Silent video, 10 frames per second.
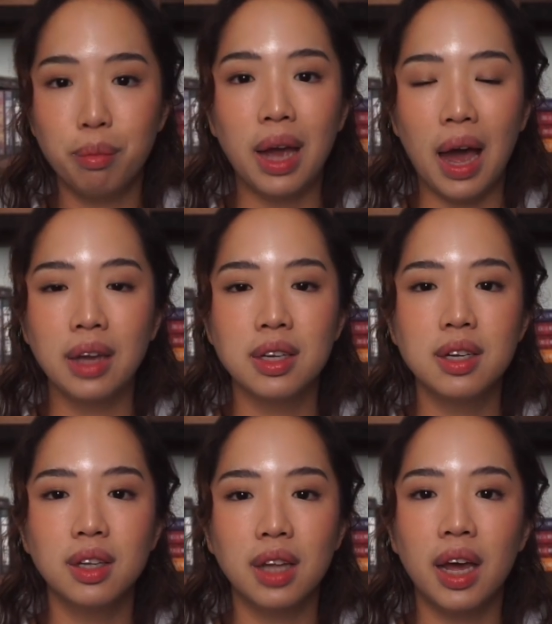But yeah, I
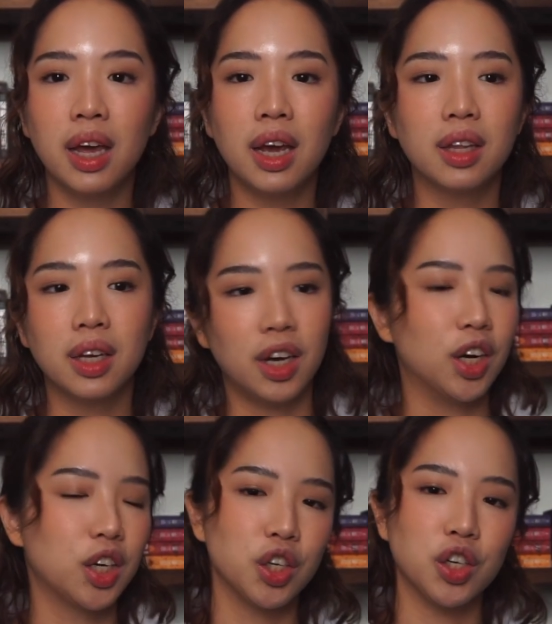didn't like the
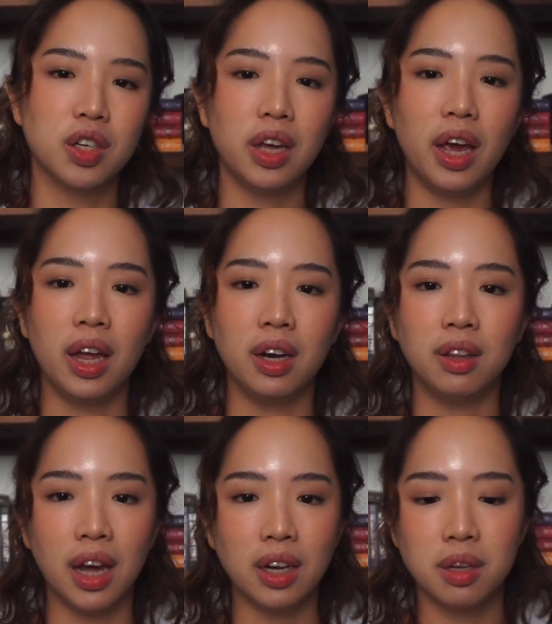characters, and
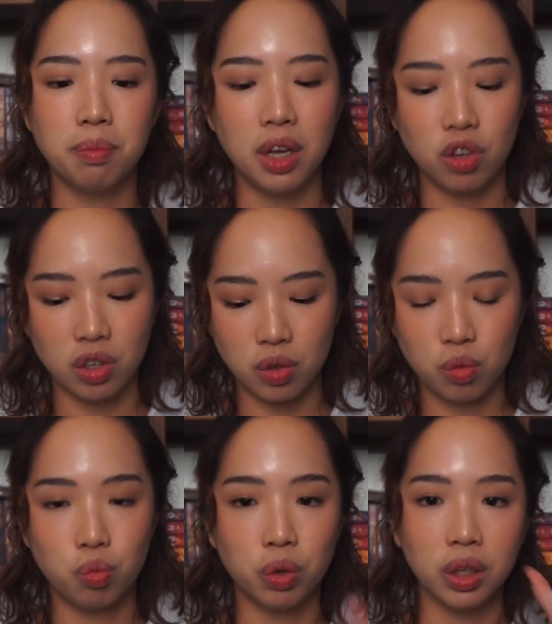that to me just
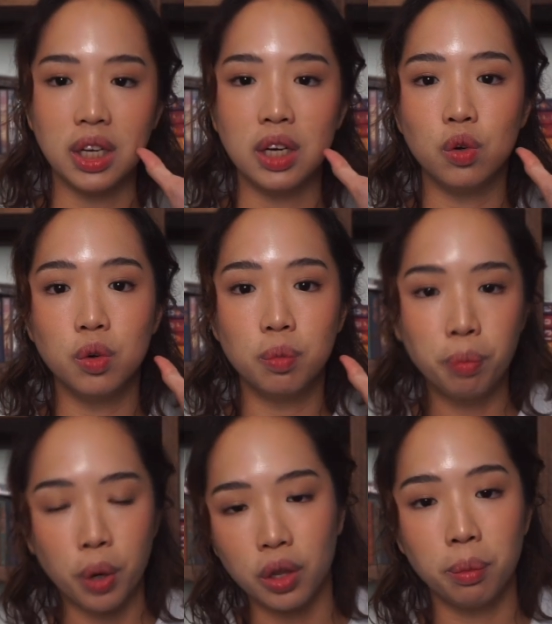really
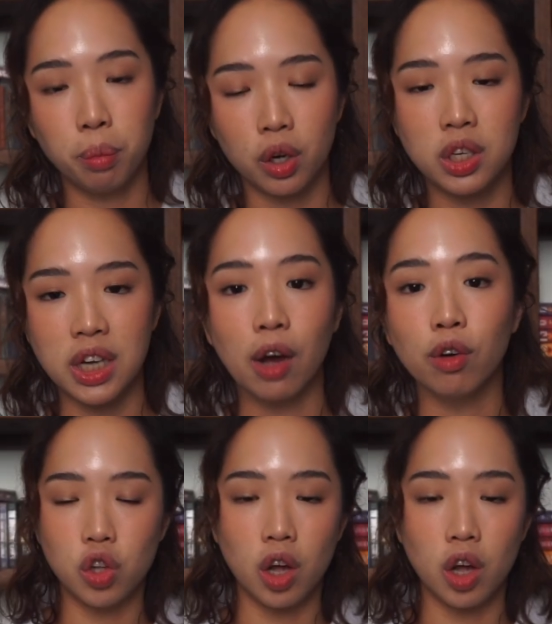put the book down.